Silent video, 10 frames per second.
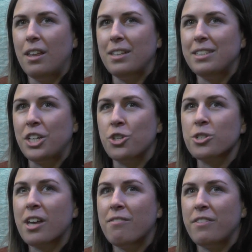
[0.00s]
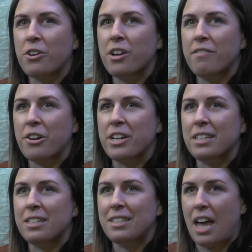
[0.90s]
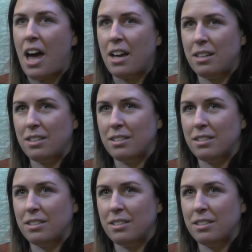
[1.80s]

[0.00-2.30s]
seniors get very, very sad